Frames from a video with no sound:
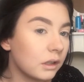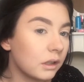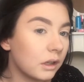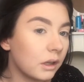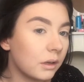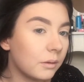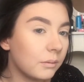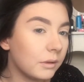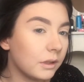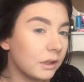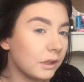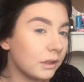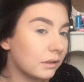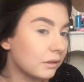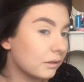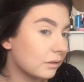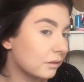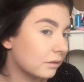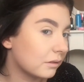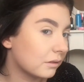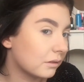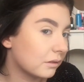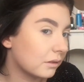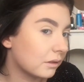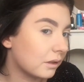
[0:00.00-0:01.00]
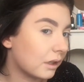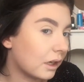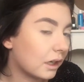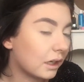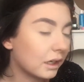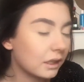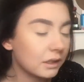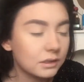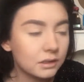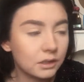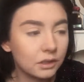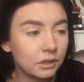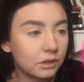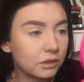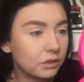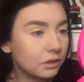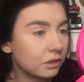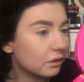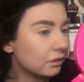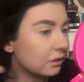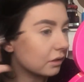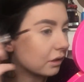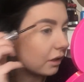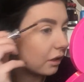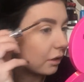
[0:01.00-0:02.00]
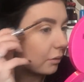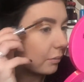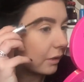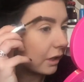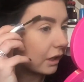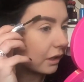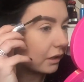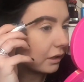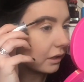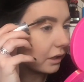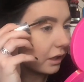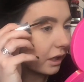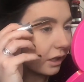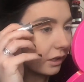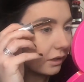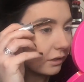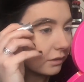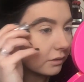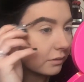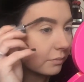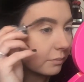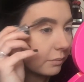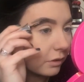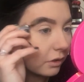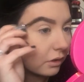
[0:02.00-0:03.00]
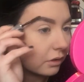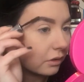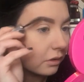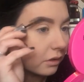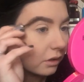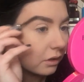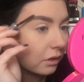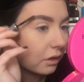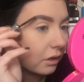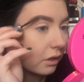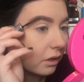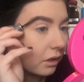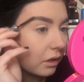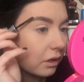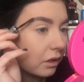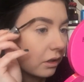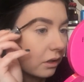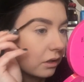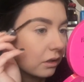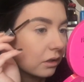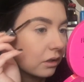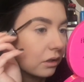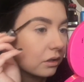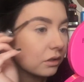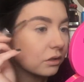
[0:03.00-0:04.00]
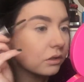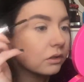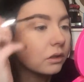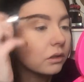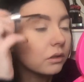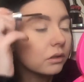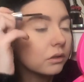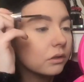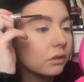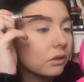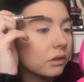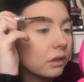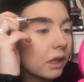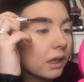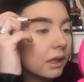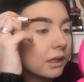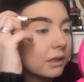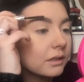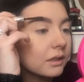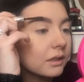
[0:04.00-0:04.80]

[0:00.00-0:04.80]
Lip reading: I mean, I guess you could use a little bit at the ends, but you just look like